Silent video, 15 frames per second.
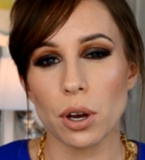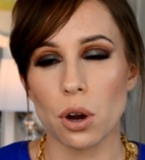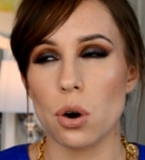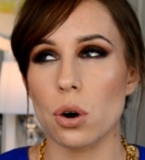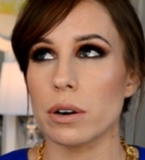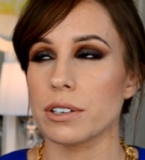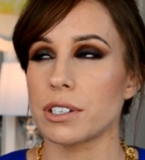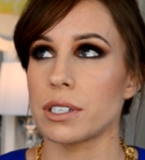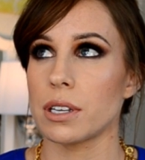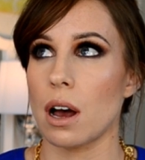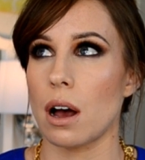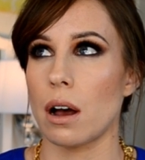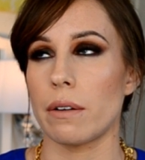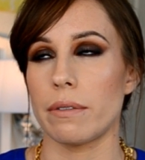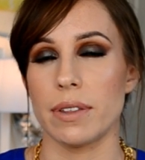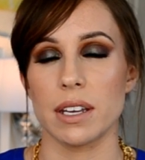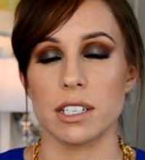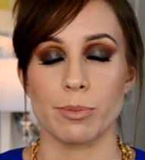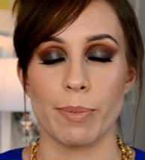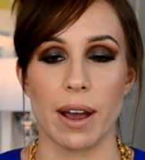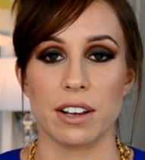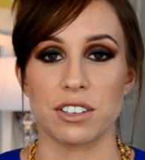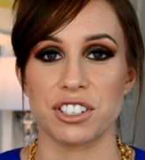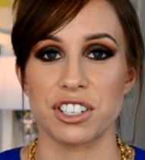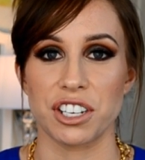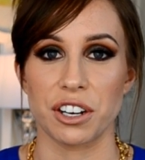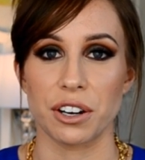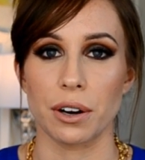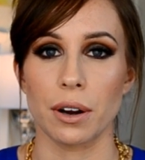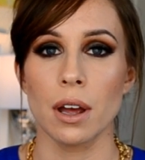the course of this past
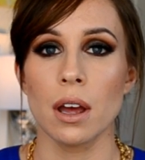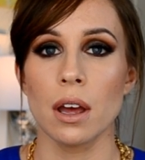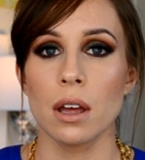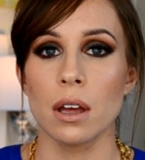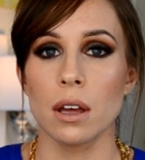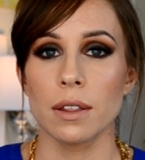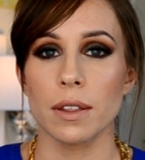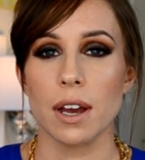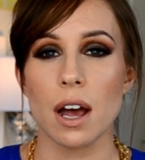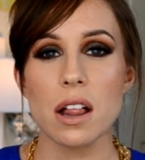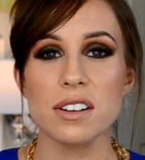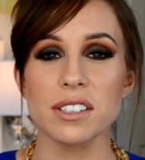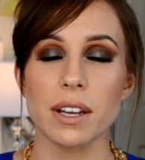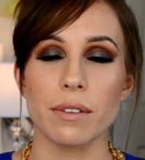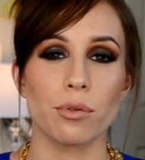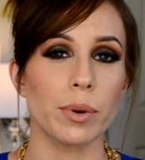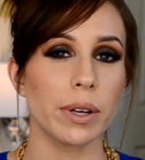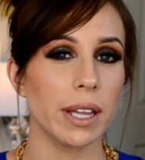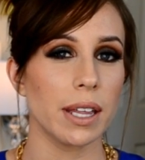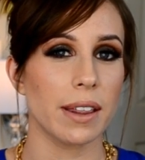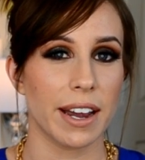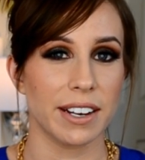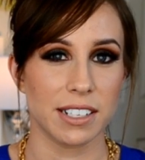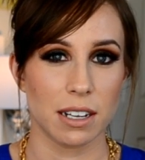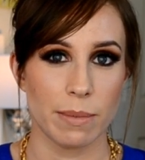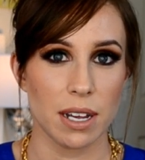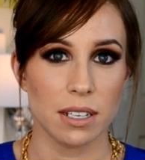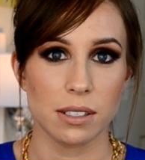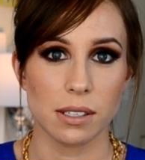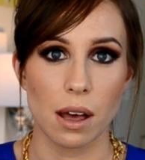year, the colors I've really liked on
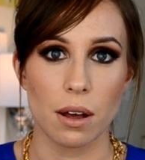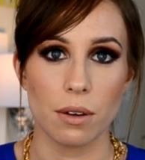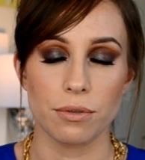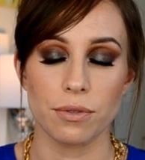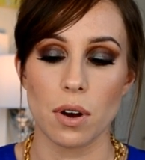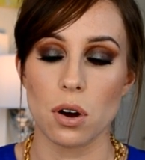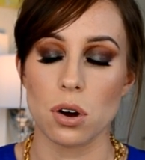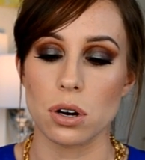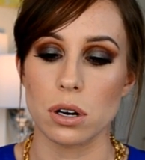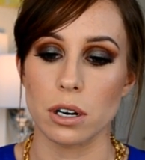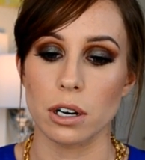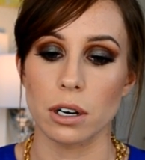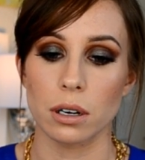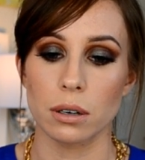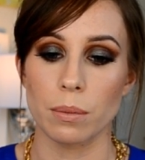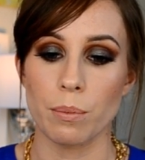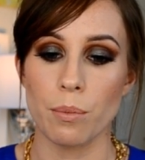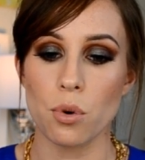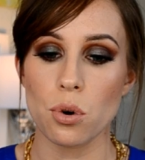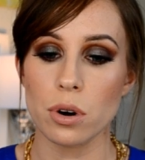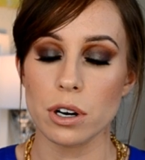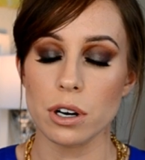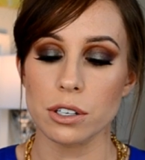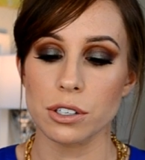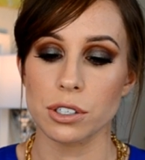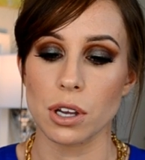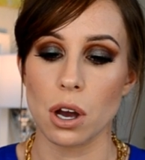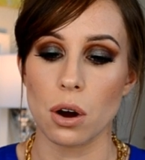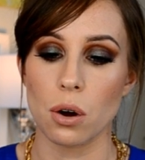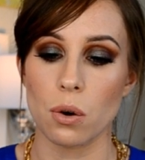myself are more
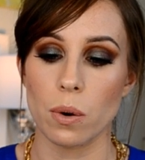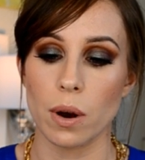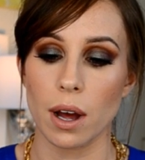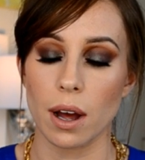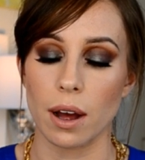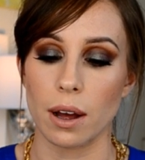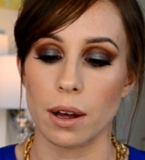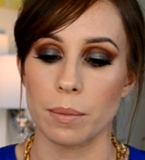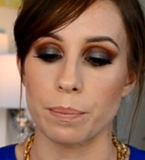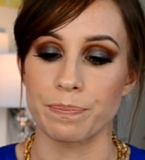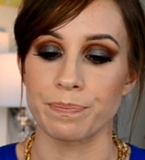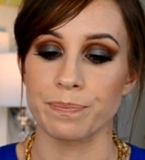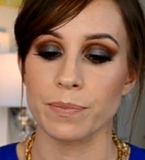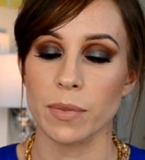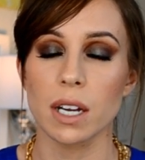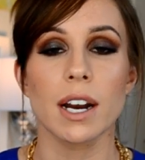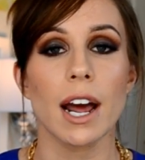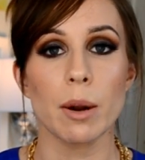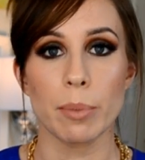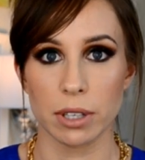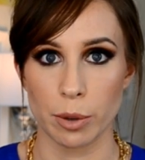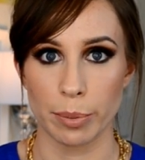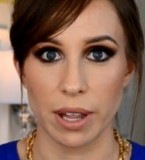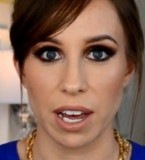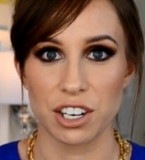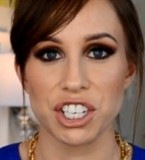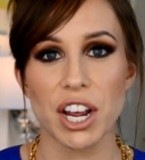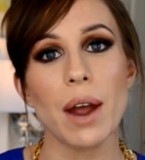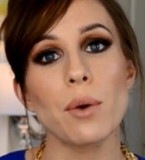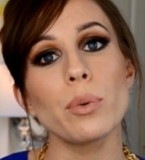so um, not about the
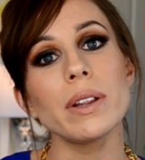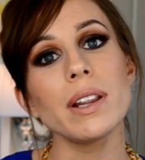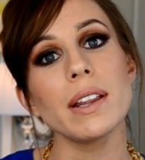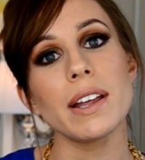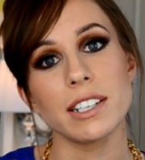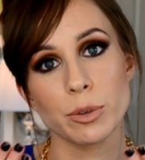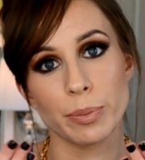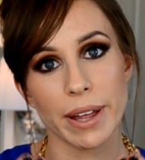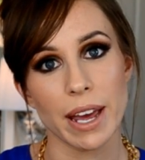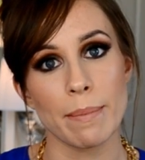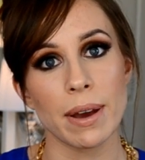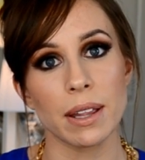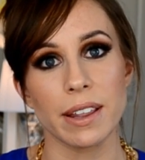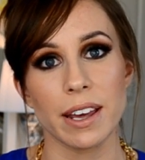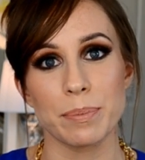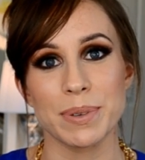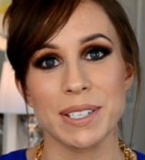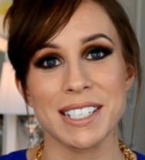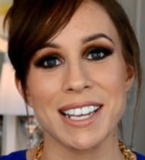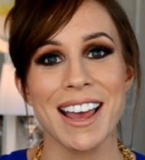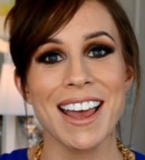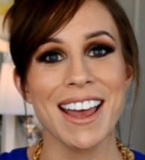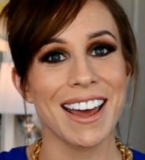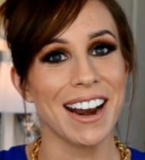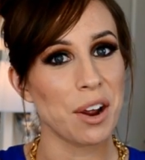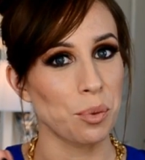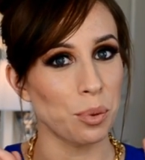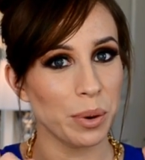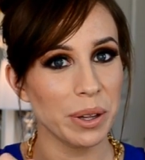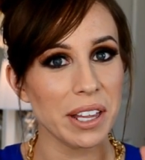blush. I really like to play at my lips, and I
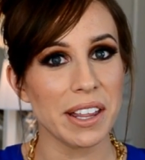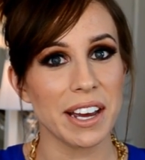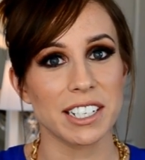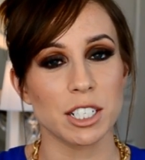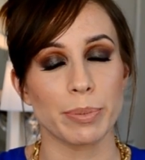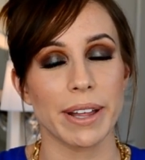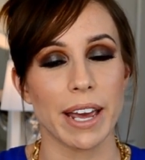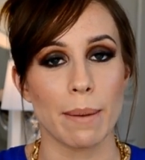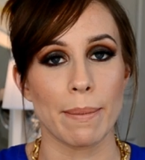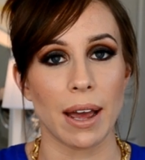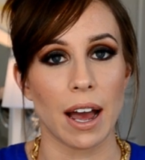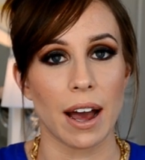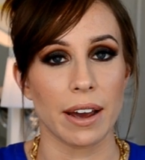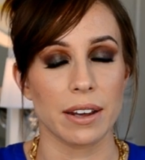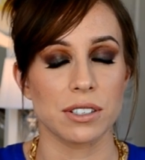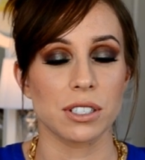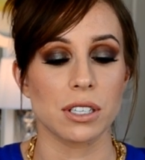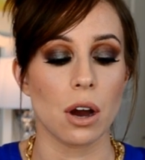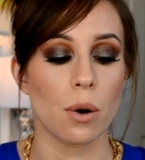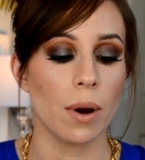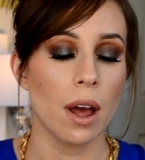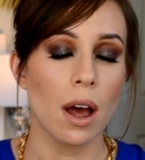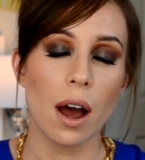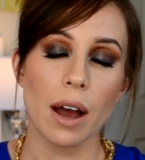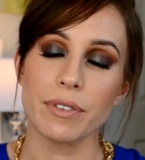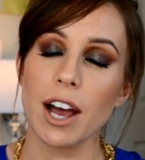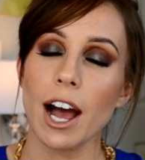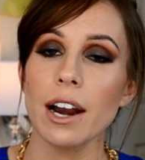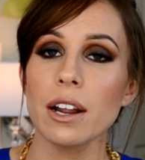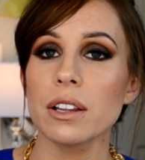really like to play at my eyes. So I've
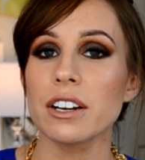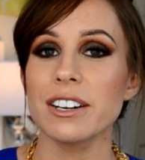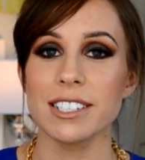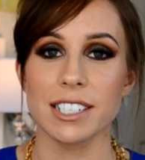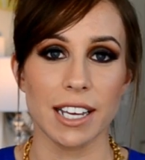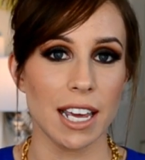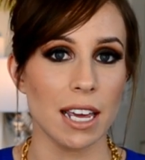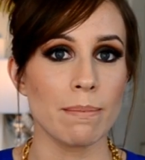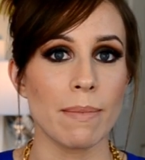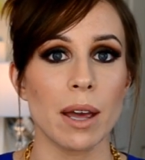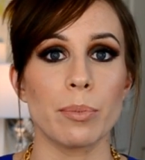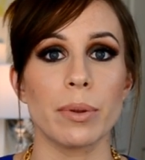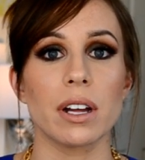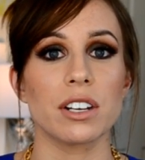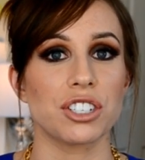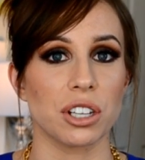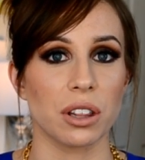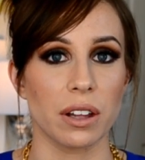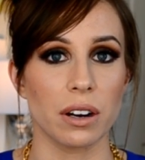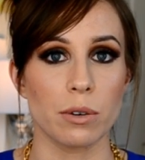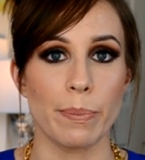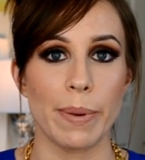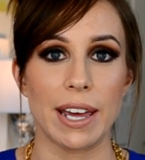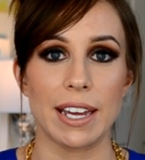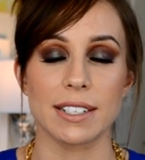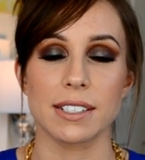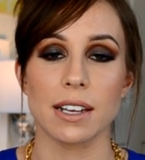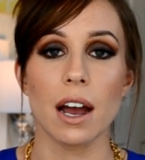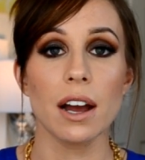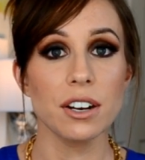kind of learned to keep my blush a little
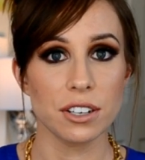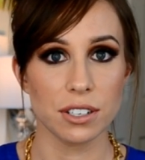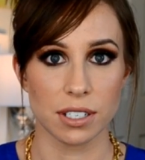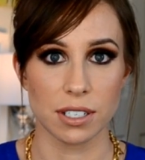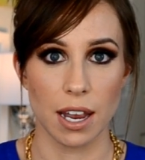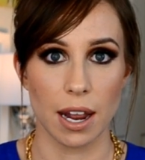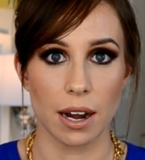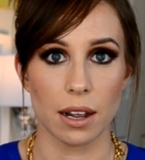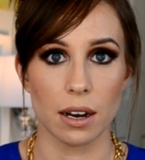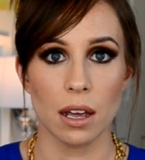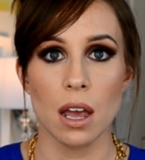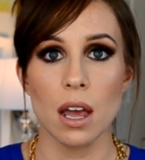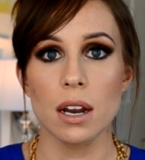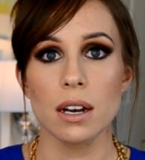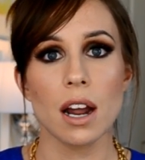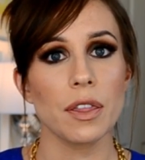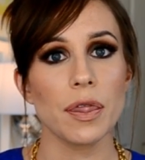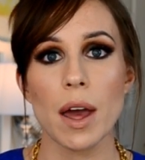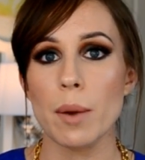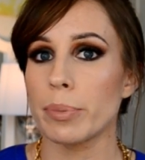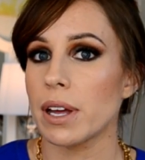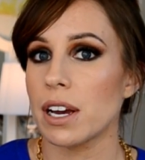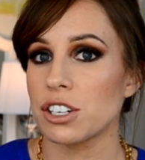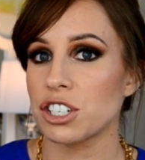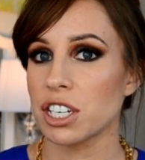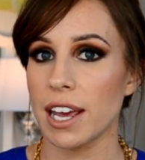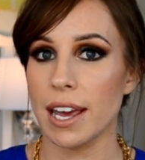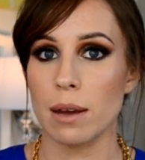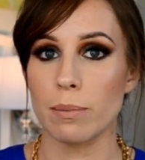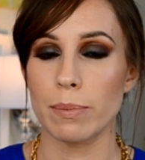bit understated. Not that blush
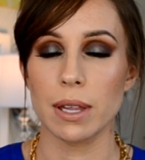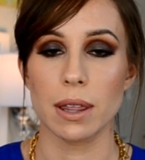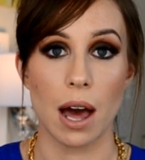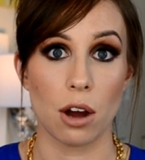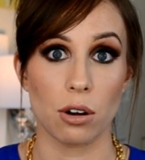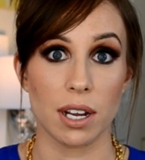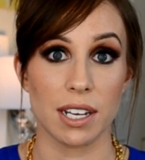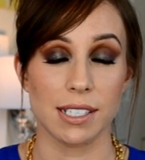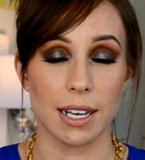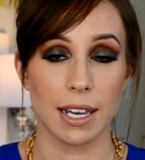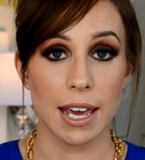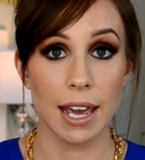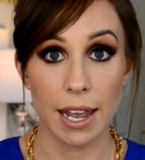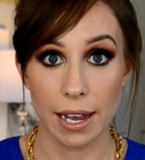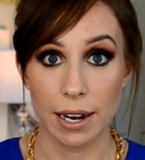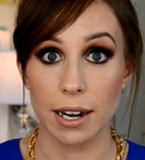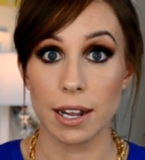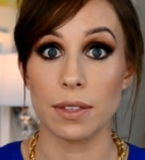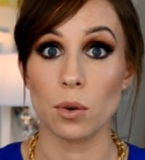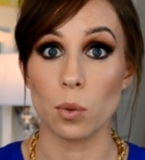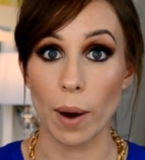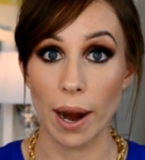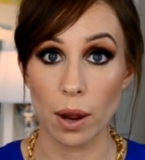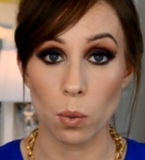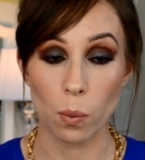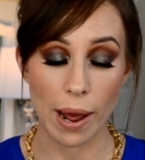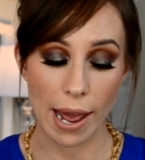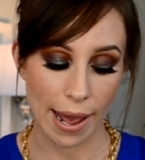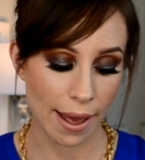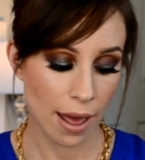can't be loud, because it can in the right
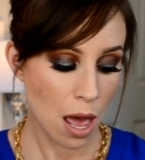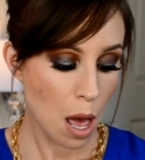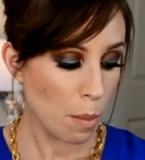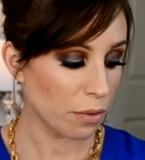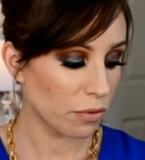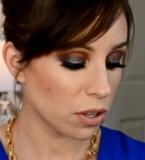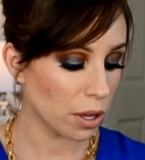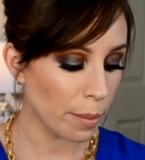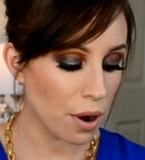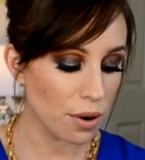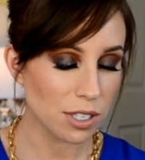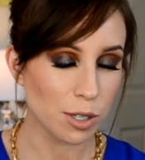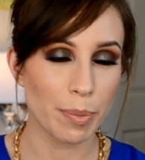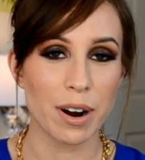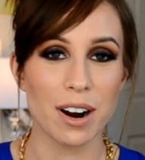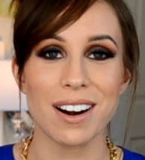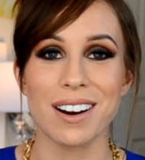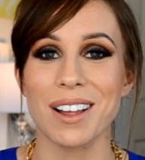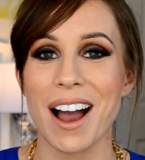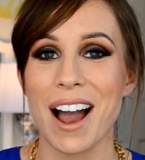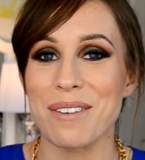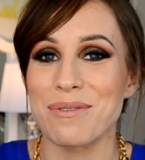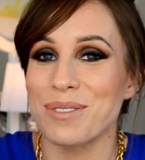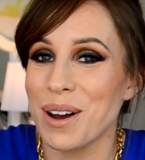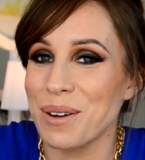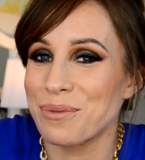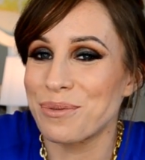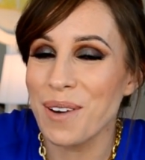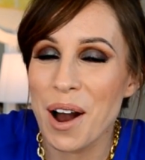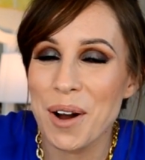way. But for the most part, I've,
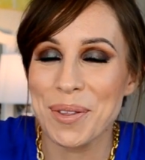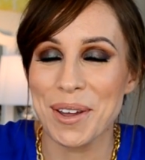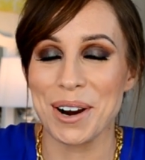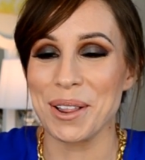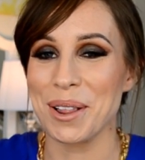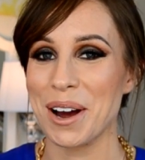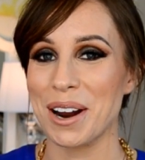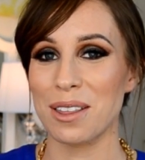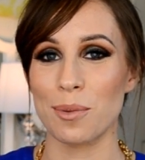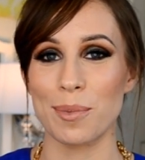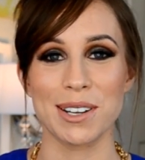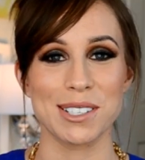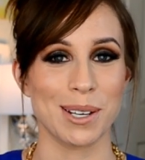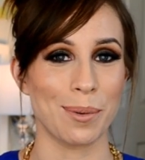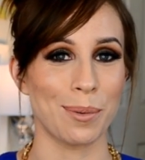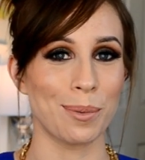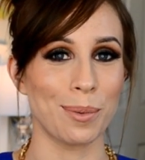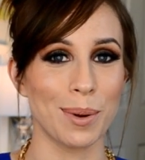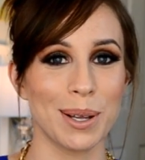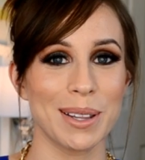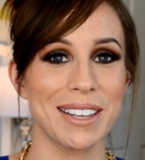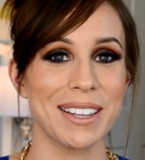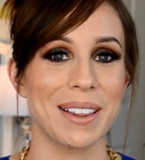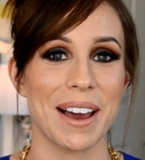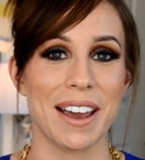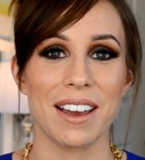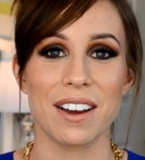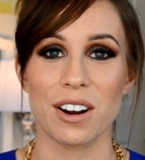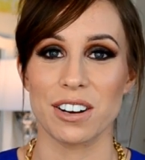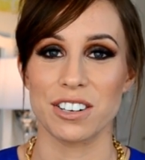I've found that a lot of the ones I really
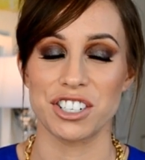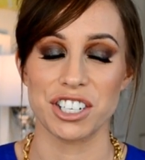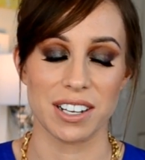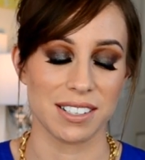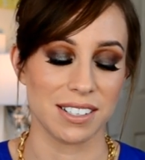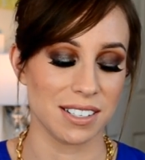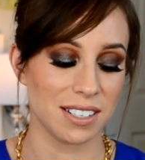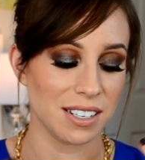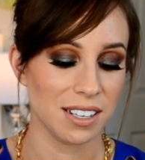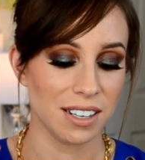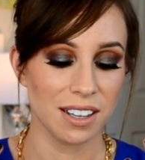like are just...